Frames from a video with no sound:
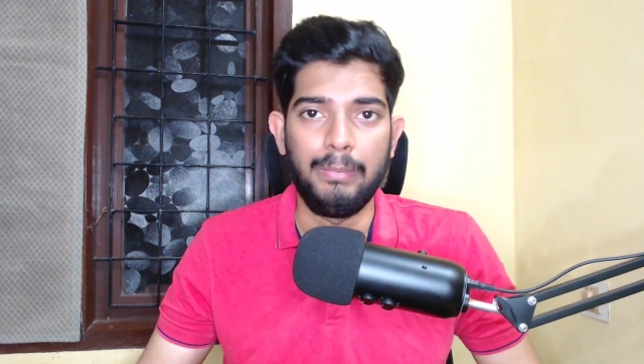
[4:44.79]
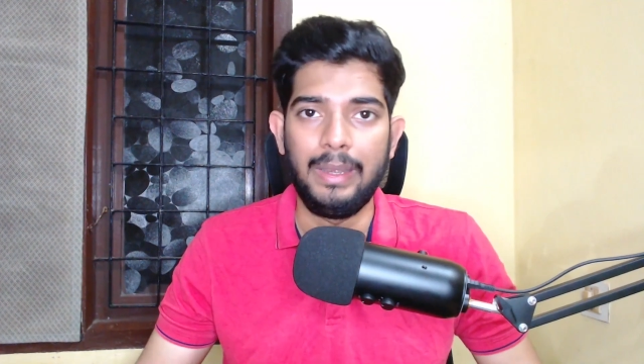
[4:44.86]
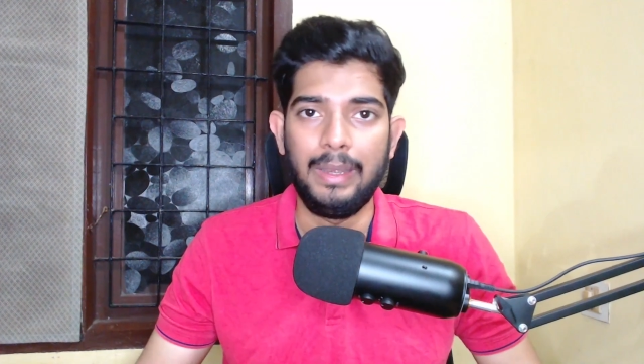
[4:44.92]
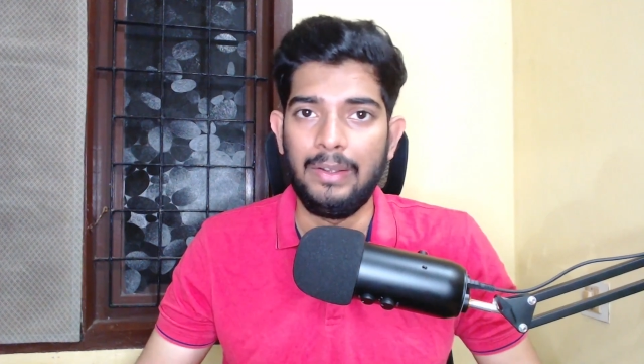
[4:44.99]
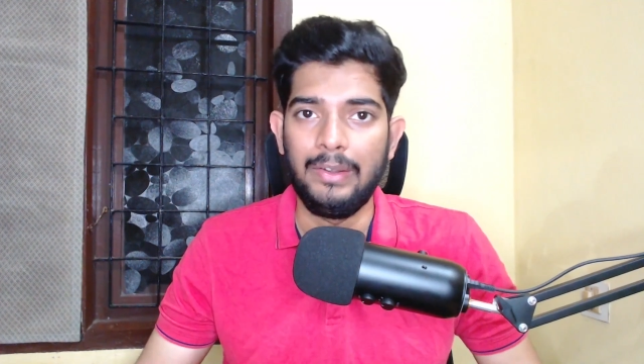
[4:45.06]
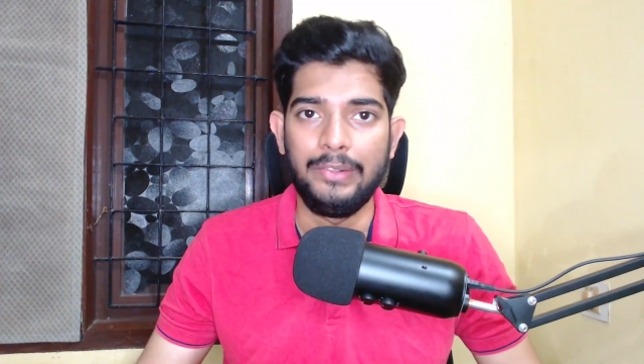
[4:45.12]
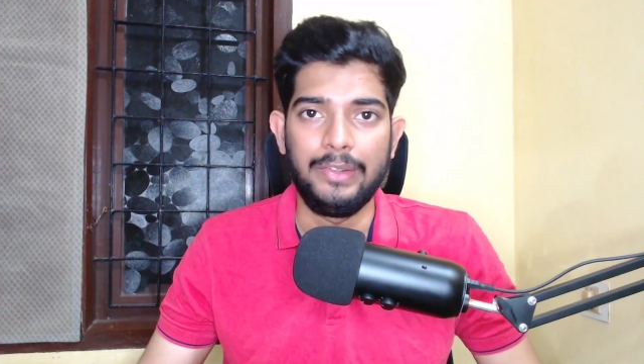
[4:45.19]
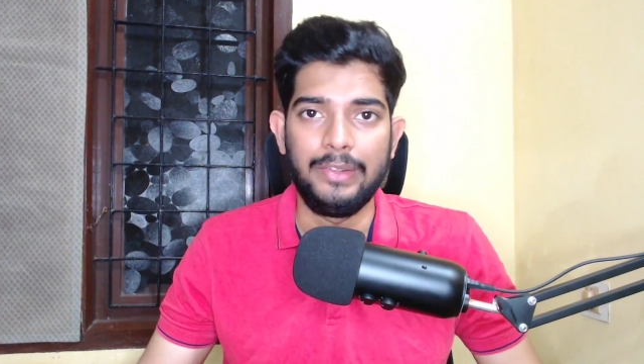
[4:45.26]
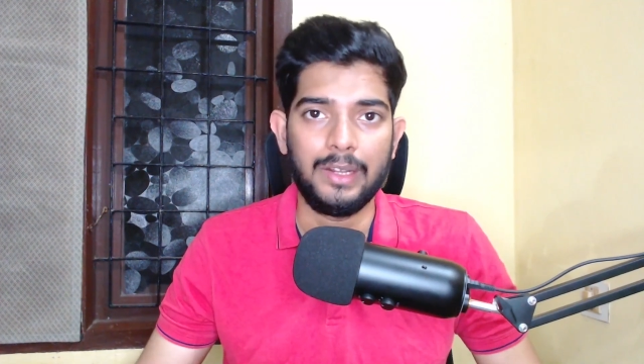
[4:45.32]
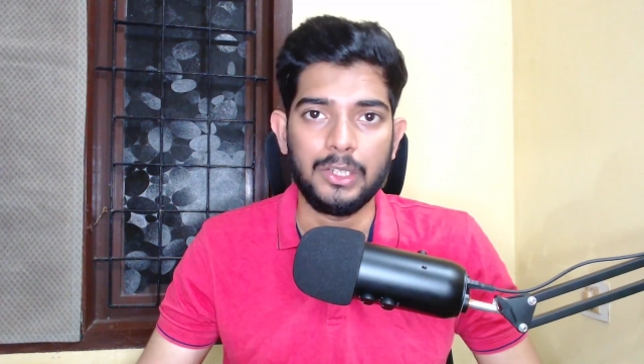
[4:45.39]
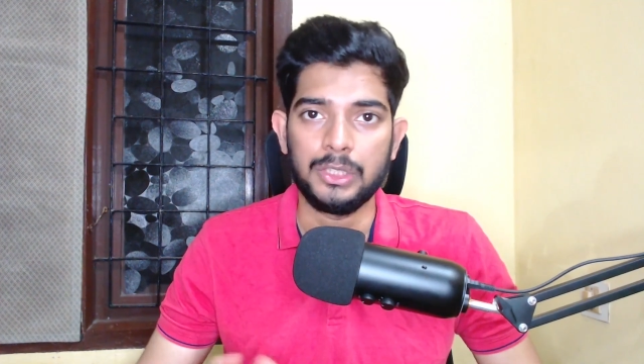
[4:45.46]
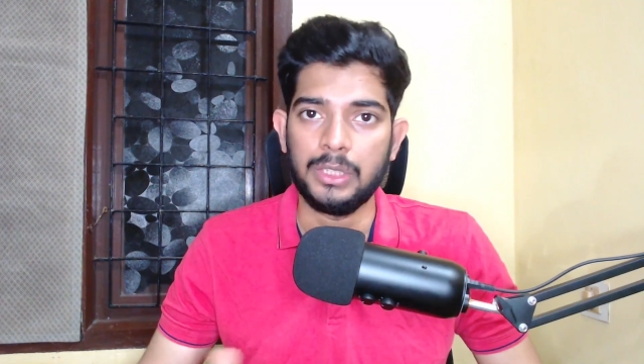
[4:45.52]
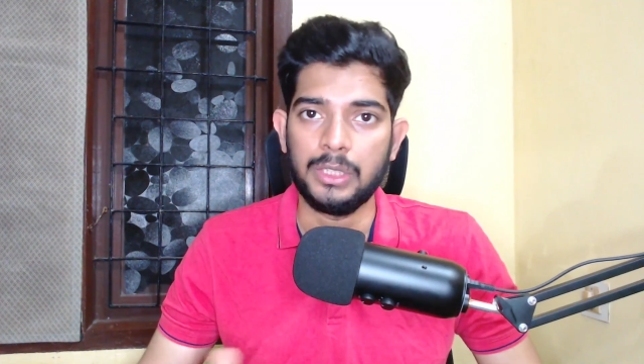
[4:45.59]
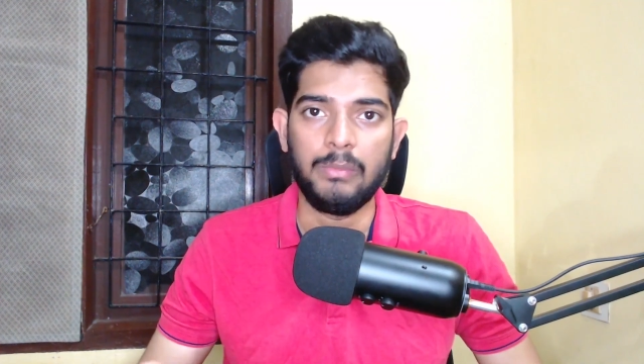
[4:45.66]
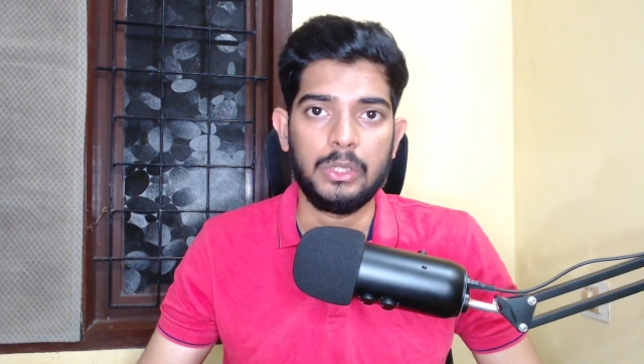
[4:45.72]
build the
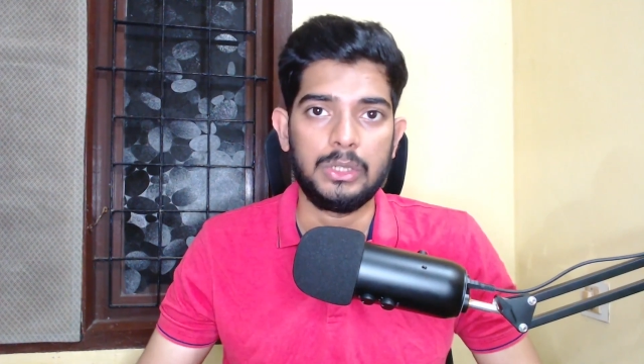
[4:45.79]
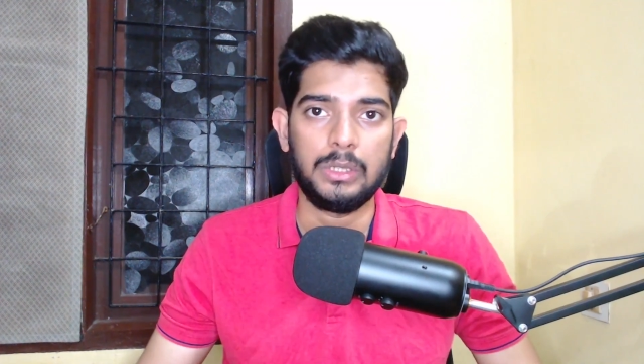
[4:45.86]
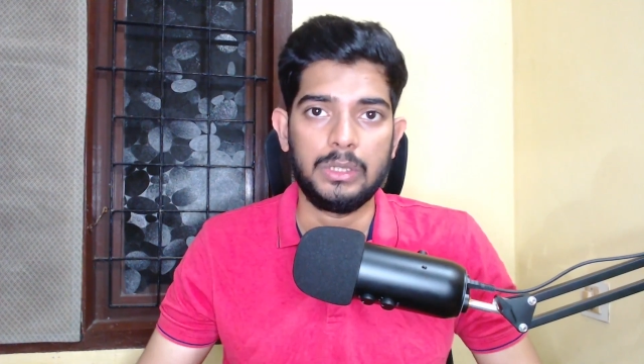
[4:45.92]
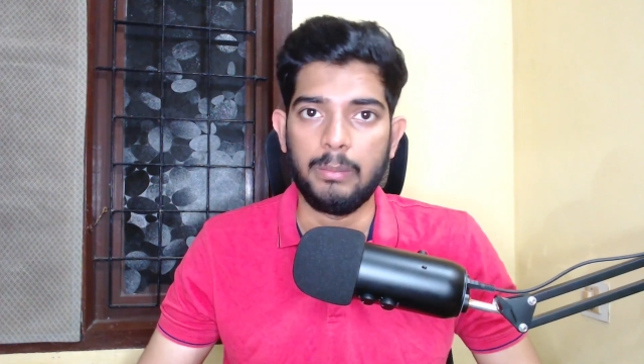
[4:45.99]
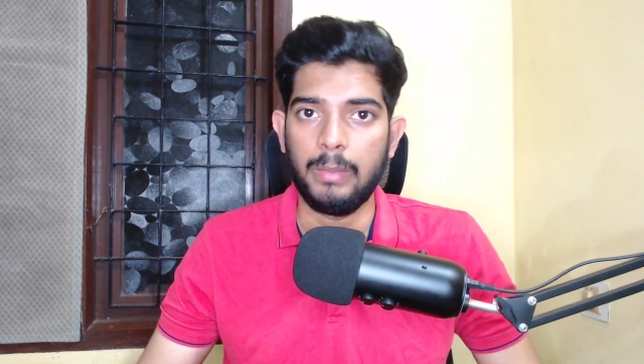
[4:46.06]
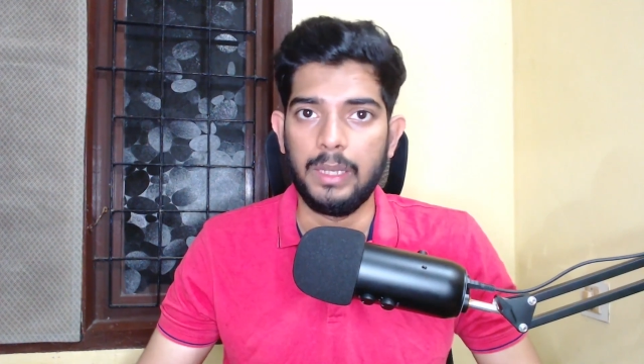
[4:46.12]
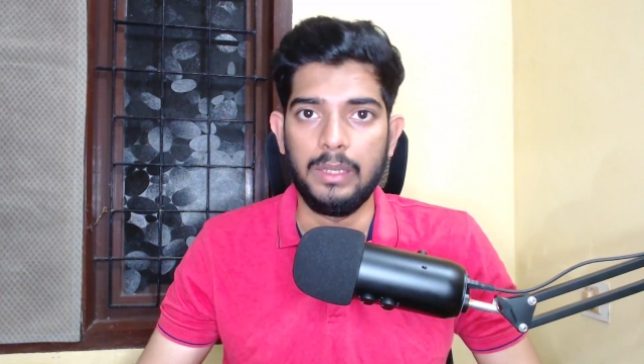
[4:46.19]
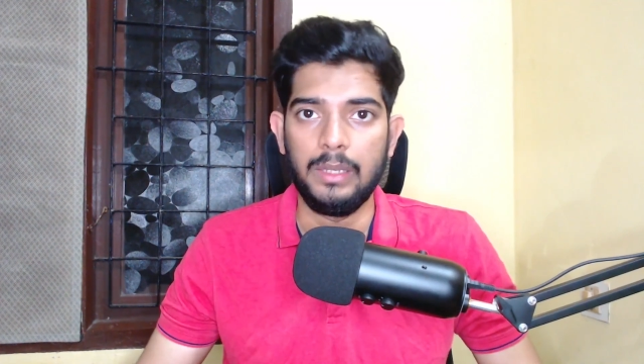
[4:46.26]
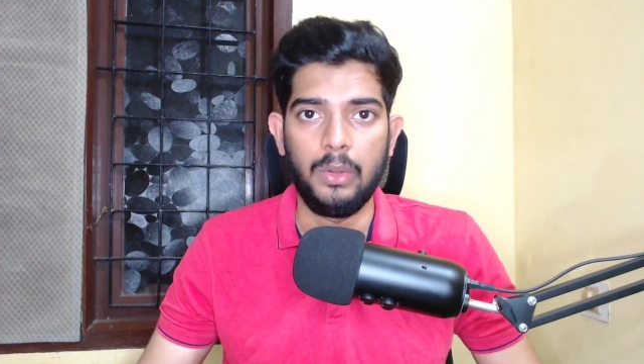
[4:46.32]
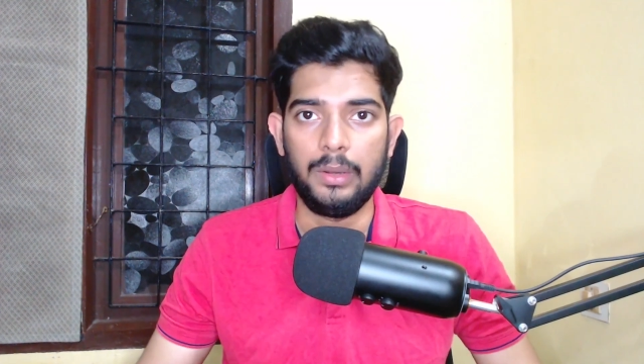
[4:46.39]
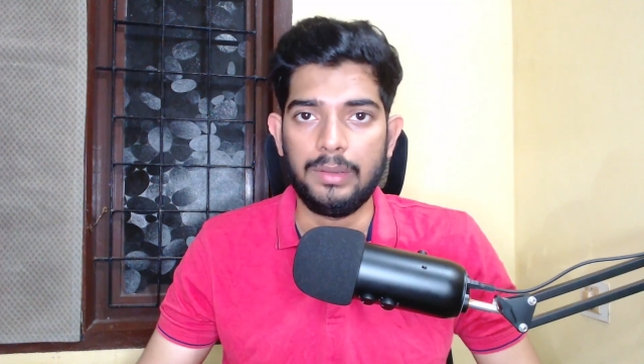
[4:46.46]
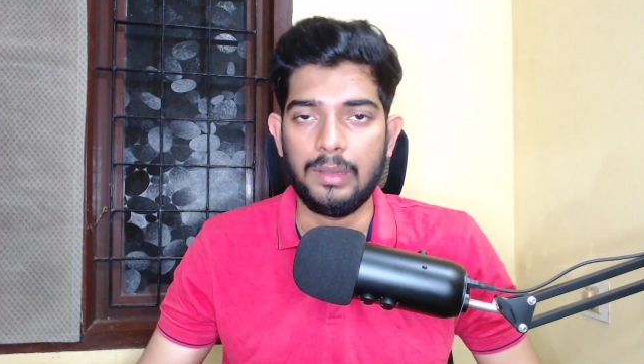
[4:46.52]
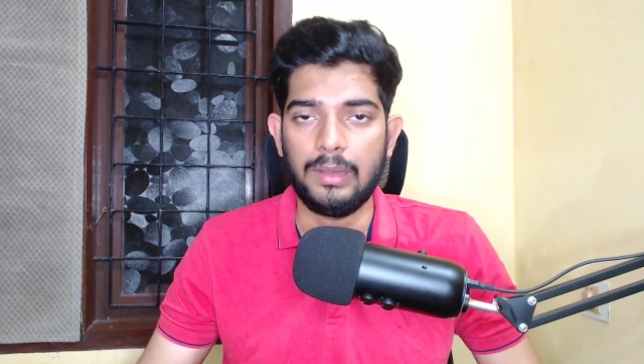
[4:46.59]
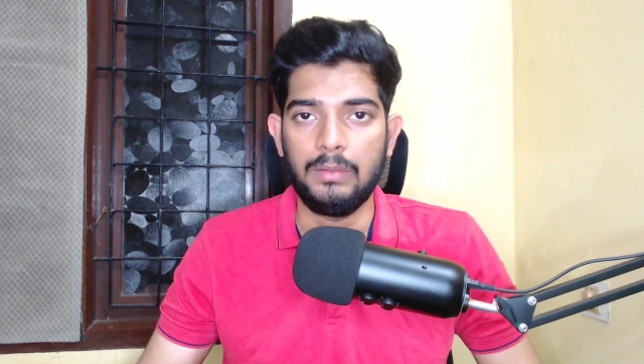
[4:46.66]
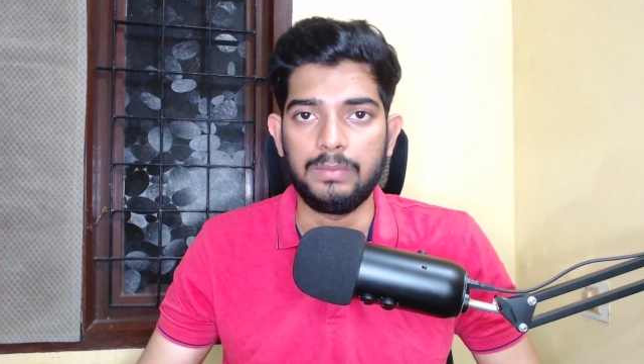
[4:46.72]
custom version by
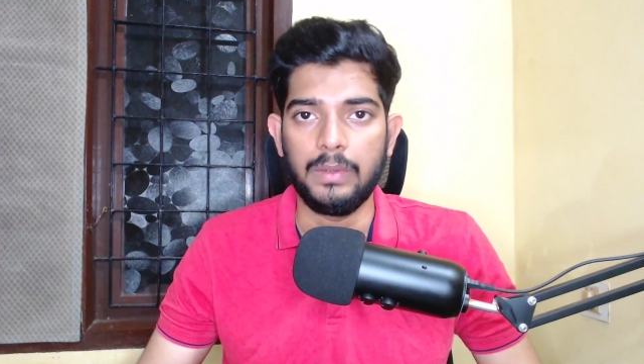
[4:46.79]
yourself